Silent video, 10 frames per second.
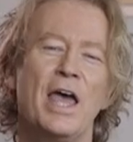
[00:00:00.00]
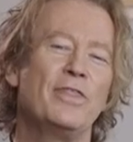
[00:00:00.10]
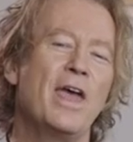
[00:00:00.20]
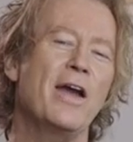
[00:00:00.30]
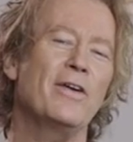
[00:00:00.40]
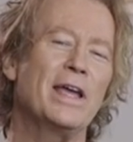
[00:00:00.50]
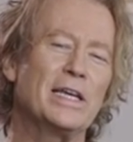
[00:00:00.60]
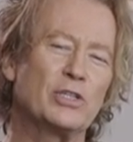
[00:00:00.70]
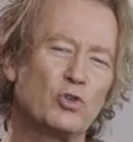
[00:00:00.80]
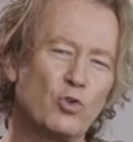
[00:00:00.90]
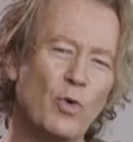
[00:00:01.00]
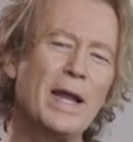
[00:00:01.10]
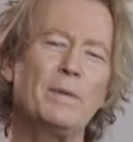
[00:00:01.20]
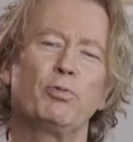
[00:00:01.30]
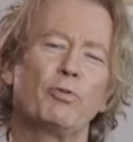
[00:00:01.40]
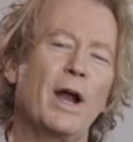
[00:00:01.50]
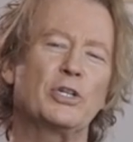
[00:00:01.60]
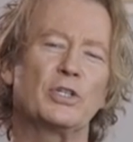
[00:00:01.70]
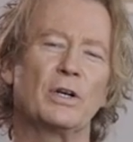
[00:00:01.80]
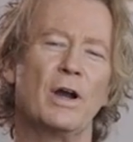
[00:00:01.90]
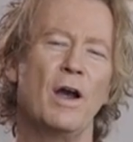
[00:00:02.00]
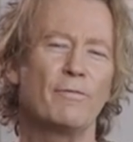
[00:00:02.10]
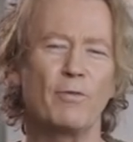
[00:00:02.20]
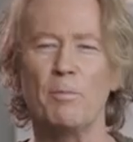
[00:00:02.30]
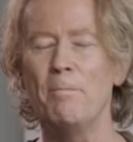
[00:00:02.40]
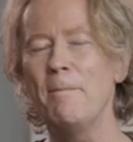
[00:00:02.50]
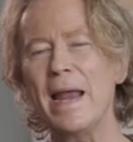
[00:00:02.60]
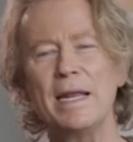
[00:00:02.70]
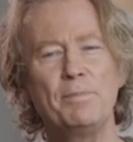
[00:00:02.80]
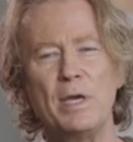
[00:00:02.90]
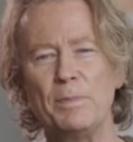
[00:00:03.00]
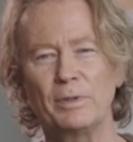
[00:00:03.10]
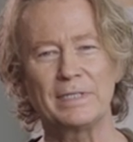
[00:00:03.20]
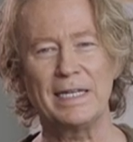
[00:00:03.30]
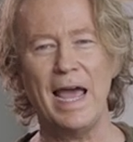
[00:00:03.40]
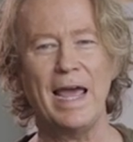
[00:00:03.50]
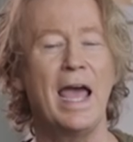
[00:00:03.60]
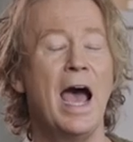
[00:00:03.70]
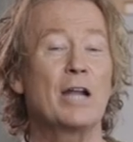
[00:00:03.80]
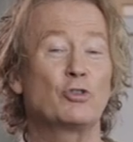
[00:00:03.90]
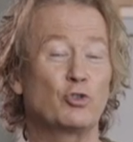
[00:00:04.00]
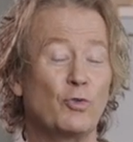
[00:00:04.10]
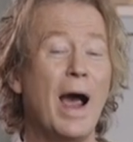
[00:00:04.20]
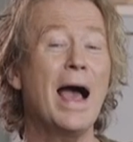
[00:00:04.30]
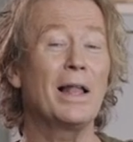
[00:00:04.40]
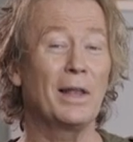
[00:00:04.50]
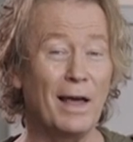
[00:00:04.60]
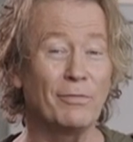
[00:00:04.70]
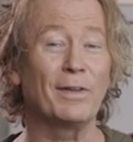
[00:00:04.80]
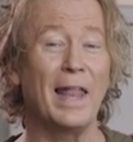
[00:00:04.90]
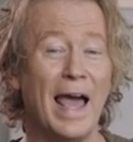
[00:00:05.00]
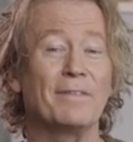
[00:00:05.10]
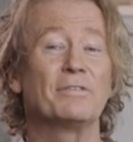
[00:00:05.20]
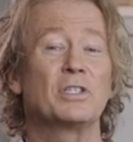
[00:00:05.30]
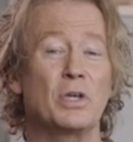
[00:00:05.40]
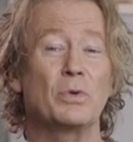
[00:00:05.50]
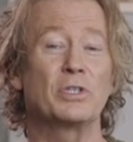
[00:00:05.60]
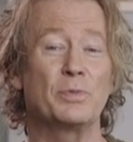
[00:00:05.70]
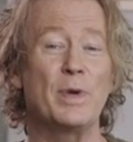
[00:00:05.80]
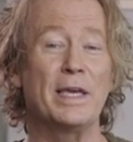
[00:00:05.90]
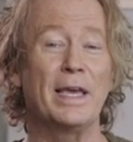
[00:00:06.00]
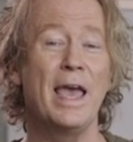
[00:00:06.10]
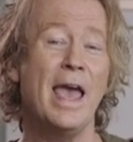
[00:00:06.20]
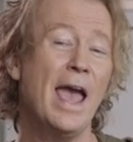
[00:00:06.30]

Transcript: there is great pressure for many people today, a trial of life, so to speak.